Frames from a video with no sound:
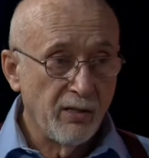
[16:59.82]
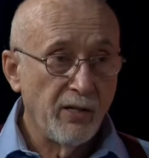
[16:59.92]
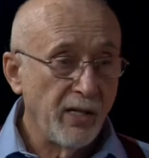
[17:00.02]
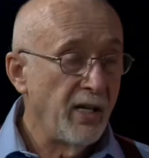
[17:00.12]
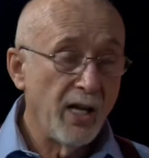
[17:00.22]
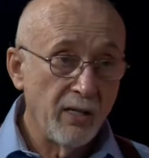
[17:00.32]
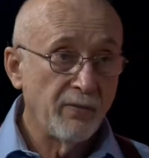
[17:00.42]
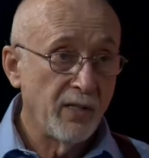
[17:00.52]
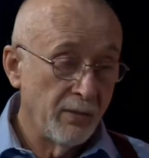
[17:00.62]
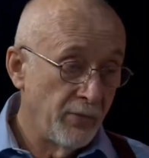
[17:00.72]
they have
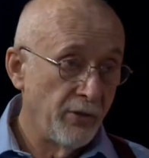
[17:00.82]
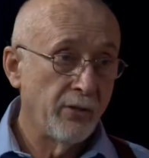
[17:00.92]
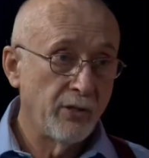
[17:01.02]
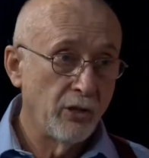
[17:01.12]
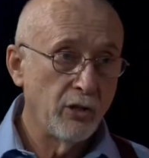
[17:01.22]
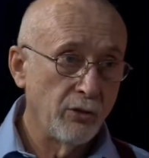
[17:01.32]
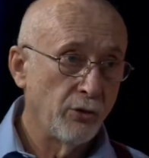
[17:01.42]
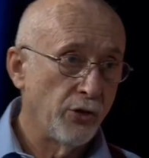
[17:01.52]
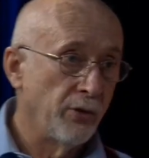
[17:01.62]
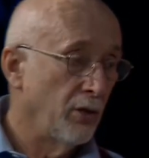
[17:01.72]
come to the
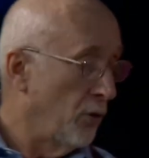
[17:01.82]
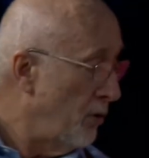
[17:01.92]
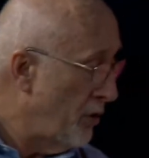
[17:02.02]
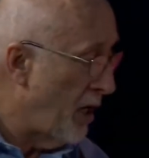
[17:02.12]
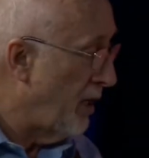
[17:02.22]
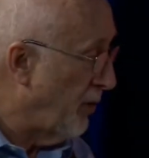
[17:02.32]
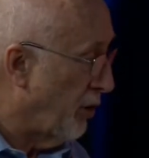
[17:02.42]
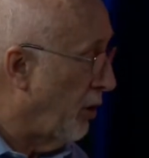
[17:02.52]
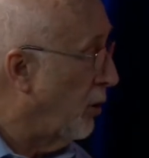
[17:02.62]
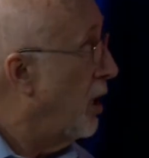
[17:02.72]
conclusion a long time
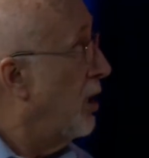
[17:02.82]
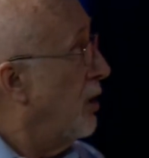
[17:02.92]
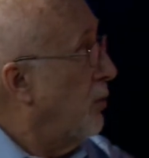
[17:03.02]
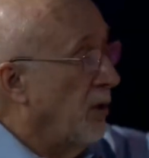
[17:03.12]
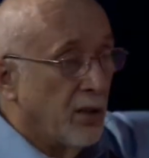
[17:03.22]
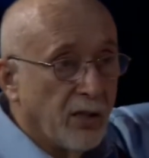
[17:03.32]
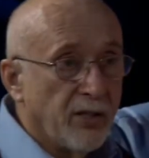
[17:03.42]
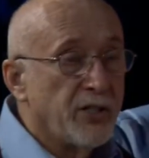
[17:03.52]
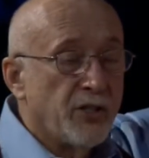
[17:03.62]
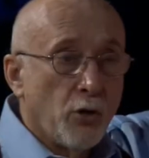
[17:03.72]
ago,
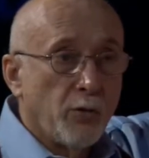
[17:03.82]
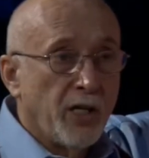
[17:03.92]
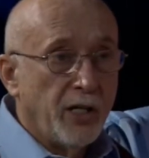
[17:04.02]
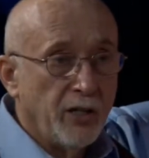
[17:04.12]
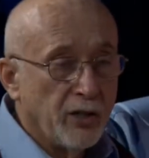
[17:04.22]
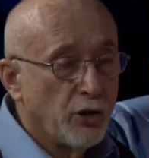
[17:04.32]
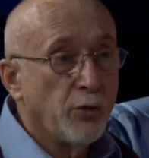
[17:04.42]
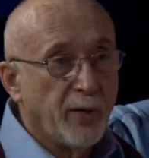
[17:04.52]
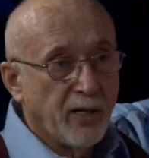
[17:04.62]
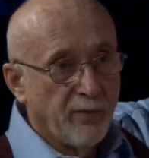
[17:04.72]
this is already too
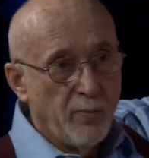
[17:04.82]
big of a